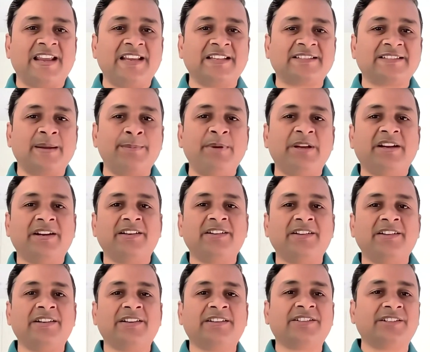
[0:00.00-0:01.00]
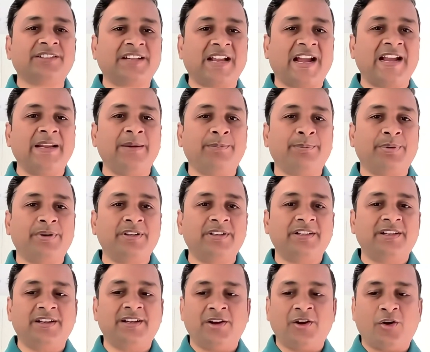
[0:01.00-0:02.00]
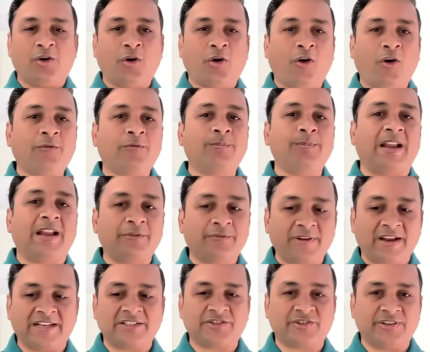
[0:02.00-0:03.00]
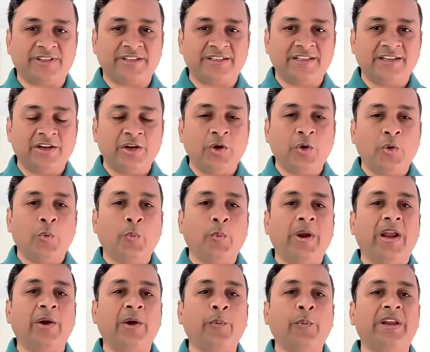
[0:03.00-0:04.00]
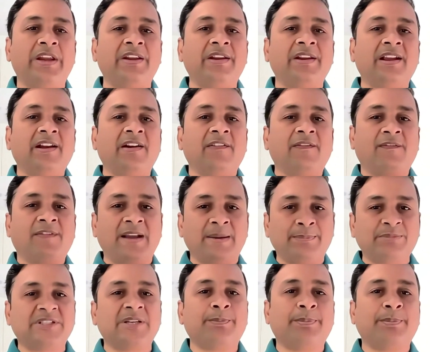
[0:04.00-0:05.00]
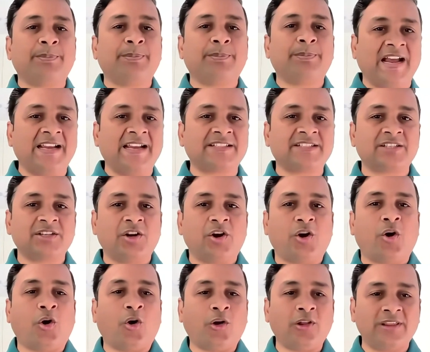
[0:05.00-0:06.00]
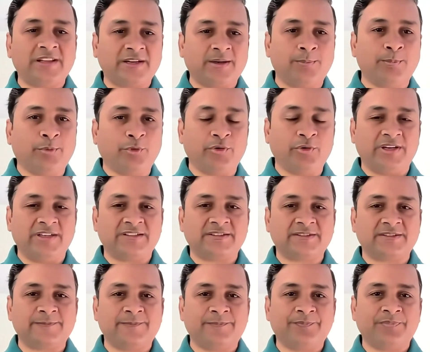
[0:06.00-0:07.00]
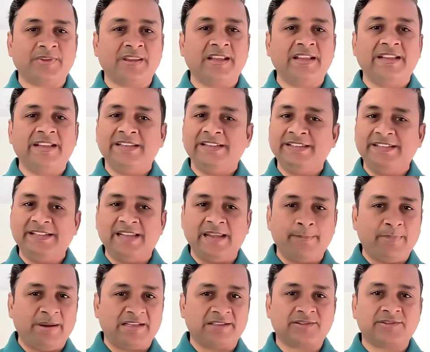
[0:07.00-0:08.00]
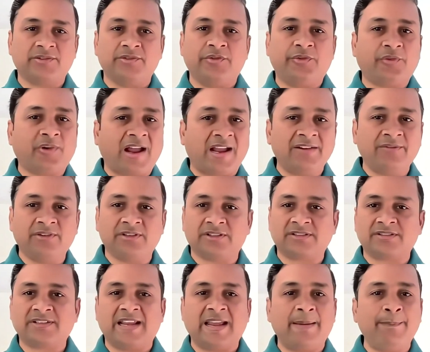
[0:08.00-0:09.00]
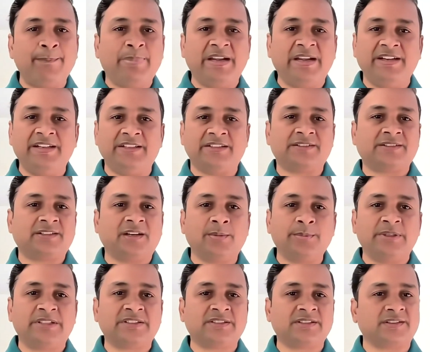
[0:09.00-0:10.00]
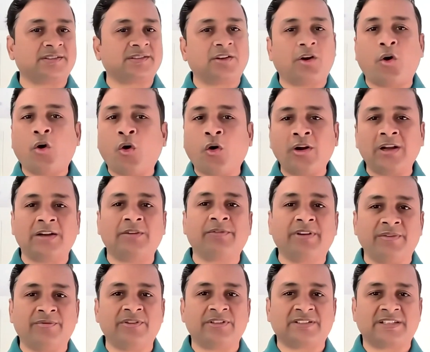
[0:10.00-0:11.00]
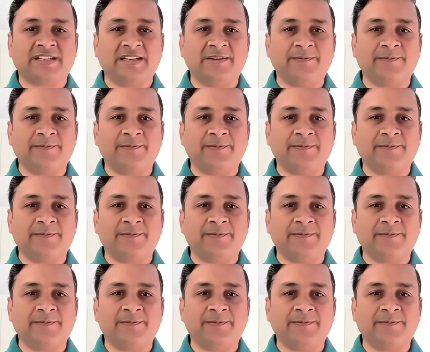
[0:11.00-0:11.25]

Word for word: a semiconductor type of manufacturing where we flip chip attach all the components. E M Ls, drivers, M P Ds, thermistors, all at wafer scale.